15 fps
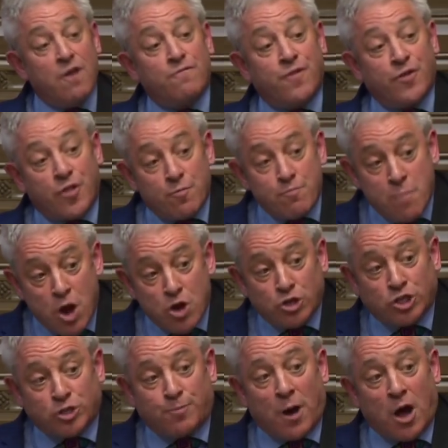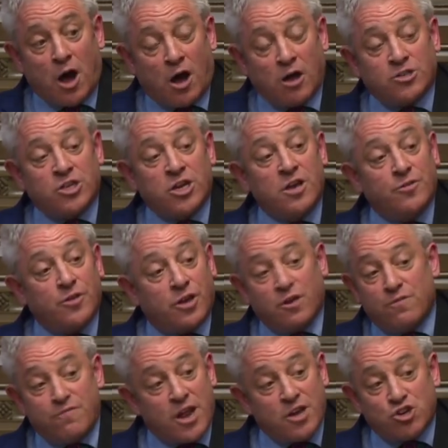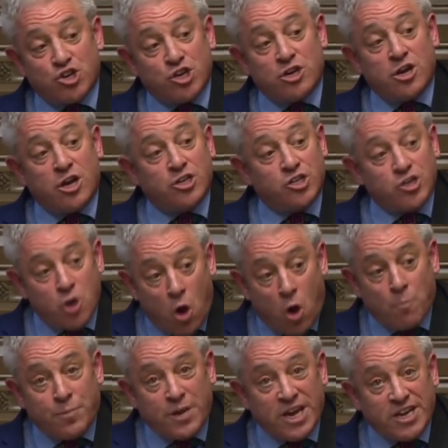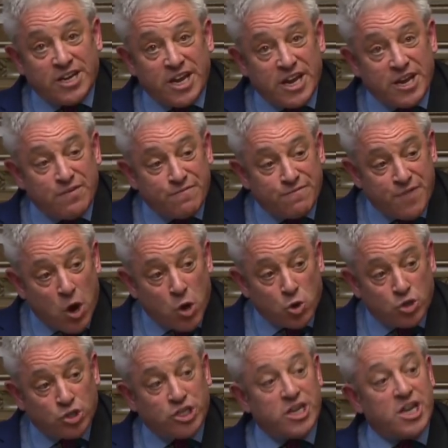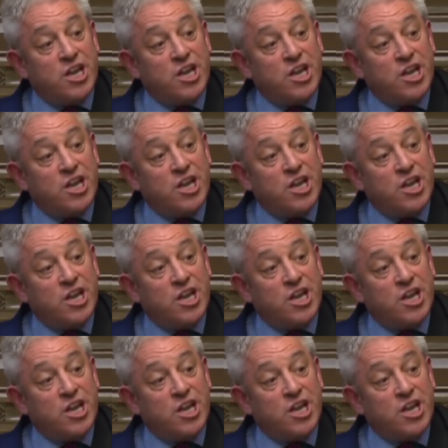For the most part, the Convention has not been invoked